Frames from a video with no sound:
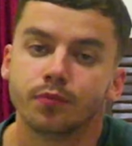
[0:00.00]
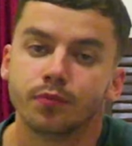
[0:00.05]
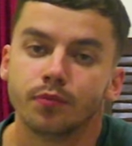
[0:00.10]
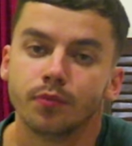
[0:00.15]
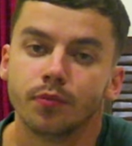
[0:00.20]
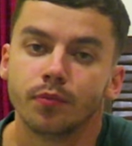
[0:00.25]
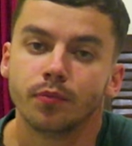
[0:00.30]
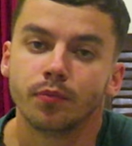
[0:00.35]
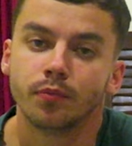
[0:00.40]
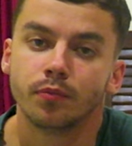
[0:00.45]

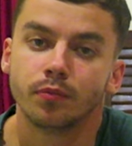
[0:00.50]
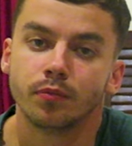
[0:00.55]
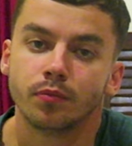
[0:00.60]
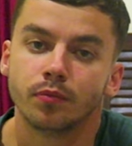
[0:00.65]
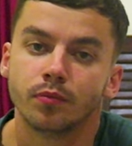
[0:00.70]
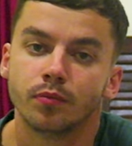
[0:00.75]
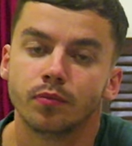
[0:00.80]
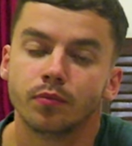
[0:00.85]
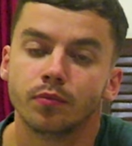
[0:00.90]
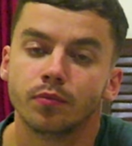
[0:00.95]

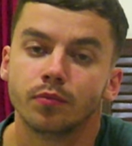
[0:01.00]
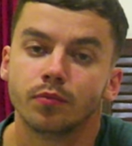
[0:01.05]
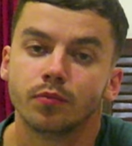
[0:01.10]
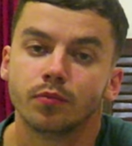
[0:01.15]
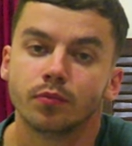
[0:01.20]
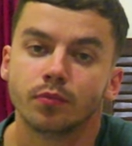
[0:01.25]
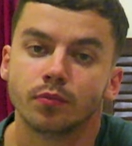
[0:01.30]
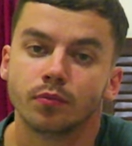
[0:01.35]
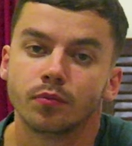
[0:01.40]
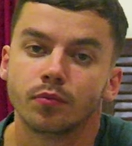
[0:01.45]

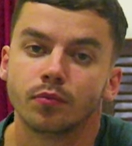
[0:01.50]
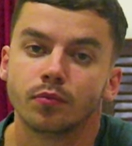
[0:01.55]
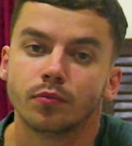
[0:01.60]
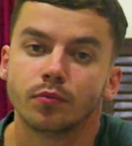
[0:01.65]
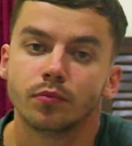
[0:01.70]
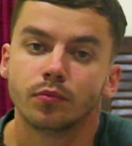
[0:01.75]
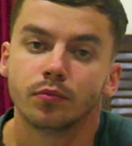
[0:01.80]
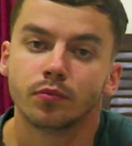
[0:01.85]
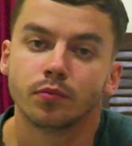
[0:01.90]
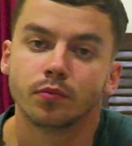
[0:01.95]

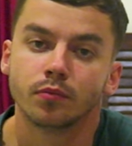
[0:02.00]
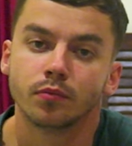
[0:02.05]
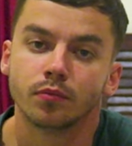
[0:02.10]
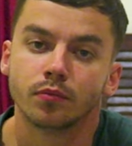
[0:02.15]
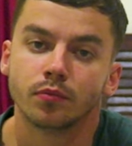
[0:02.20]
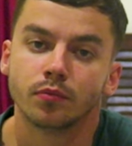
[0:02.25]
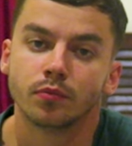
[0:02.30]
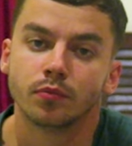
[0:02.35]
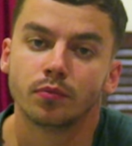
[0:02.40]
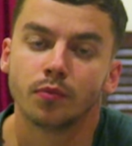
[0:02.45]
This person isn't speaking.